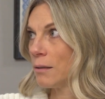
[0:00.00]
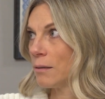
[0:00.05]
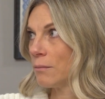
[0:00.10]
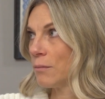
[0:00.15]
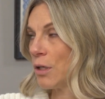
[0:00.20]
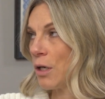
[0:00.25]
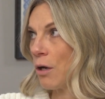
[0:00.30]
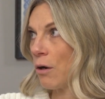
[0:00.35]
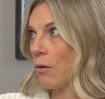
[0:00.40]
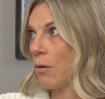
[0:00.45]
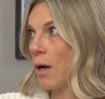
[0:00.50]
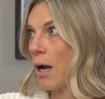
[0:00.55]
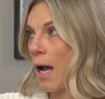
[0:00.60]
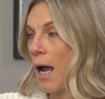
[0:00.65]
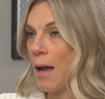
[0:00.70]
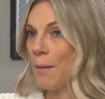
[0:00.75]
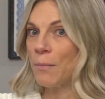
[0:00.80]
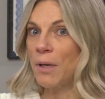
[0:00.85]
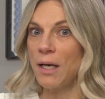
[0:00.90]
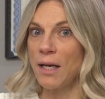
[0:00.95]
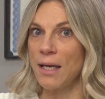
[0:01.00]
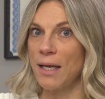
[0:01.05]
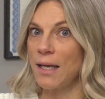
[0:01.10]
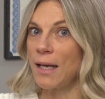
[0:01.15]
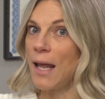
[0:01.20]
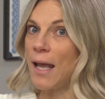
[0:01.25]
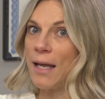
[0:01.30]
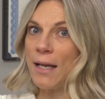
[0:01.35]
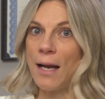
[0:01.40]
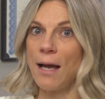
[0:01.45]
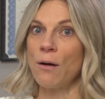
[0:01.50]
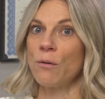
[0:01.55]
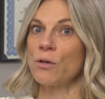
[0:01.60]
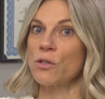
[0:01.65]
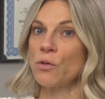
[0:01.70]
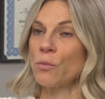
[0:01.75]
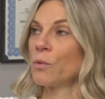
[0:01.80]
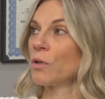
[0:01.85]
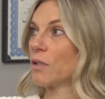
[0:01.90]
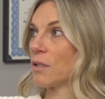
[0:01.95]
I'm going to get 8
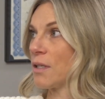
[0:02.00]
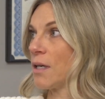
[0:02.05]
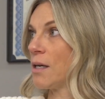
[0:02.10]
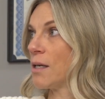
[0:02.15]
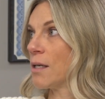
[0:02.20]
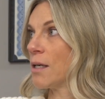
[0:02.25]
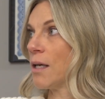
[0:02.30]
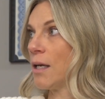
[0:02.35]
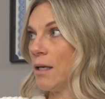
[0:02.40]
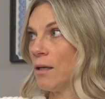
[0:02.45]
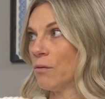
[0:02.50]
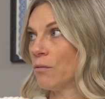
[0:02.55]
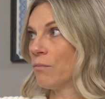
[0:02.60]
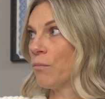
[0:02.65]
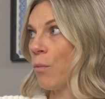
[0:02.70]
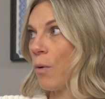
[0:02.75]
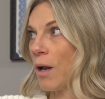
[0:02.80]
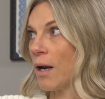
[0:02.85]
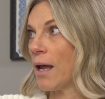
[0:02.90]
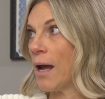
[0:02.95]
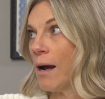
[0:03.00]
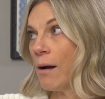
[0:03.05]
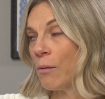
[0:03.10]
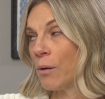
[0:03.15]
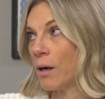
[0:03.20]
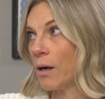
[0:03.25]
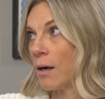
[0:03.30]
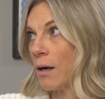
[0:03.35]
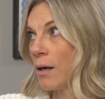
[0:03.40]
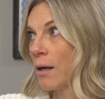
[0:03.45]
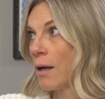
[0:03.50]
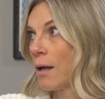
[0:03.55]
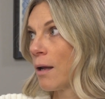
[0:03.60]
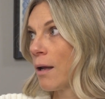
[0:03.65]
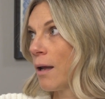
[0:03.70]
hours of work done in 1 hour.